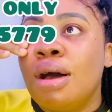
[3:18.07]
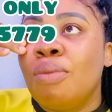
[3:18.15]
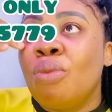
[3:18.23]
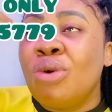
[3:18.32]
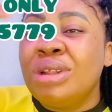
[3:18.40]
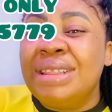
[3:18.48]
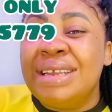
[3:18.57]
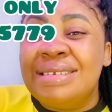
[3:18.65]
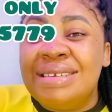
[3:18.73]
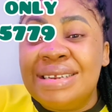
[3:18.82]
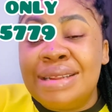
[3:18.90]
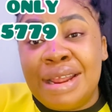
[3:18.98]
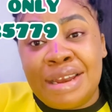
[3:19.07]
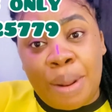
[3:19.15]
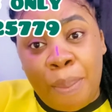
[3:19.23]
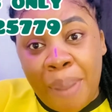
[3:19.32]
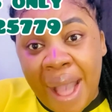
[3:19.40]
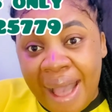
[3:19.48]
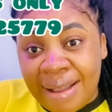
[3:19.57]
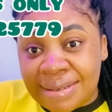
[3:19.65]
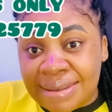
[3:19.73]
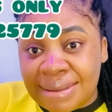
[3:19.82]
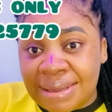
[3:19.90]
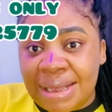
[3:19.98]
what they did in the
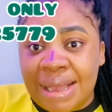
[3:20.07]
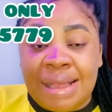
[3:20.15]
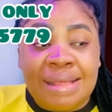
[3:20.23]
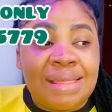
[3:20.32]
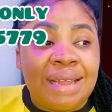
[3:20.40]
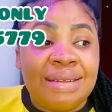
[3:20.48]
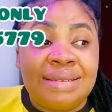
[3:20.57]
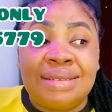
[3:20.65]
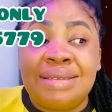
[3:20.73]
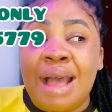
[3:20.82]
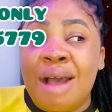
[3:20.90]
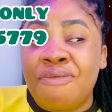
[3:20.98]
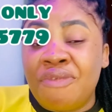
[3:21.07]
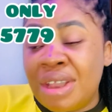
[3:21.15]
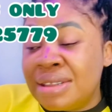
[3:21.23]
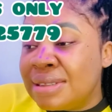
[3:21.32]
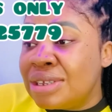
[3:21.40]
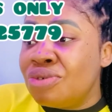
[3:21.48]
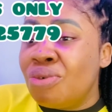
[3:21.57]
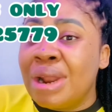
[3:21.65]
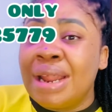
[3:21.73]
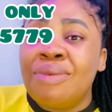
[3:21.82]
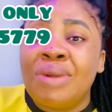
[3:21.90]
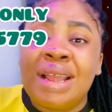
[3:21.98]
past that is affecting you,
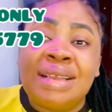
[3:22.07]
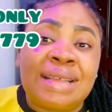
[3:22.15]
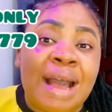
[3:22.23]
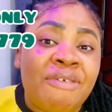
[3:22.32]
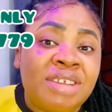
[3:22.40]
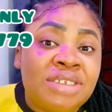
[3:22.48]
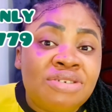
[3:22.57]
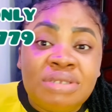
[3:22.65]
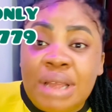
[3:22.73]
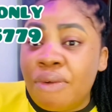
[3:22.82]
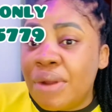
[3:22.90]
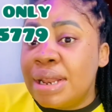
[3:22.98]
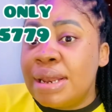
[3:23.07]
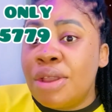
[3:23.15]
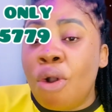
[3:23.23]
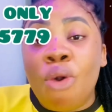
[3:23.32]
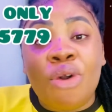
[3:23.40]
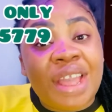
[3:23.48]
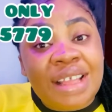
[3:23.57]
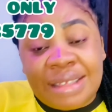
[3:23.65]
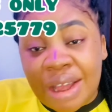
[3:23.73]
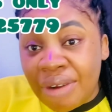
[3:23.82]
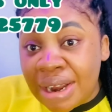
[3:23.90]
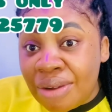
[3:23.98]
whether it's affecting you directly or
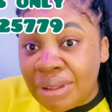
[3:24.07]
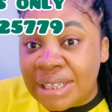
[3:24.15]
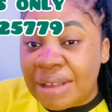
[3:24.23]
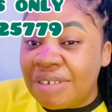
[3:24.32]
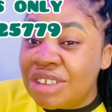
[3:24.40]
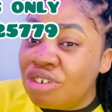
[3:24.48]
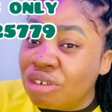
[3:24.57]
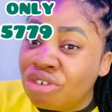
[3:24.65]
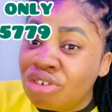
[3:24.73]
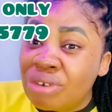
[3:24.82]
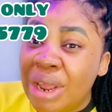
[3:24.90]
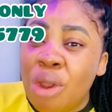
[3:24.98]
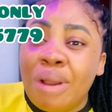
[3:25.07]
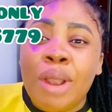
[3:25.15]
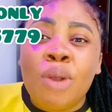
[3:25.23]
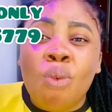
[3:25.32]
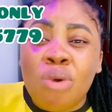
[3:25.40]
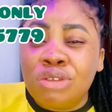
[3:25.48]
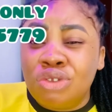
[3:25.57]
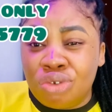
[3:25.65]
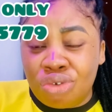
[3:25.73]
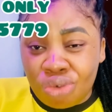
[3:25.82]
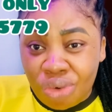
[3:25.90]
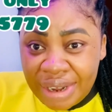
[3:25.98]
indirectly, it's affecting your children, you want to
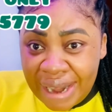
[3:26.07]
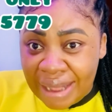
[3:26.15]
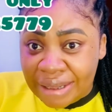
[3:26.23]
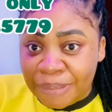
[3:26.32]
know that,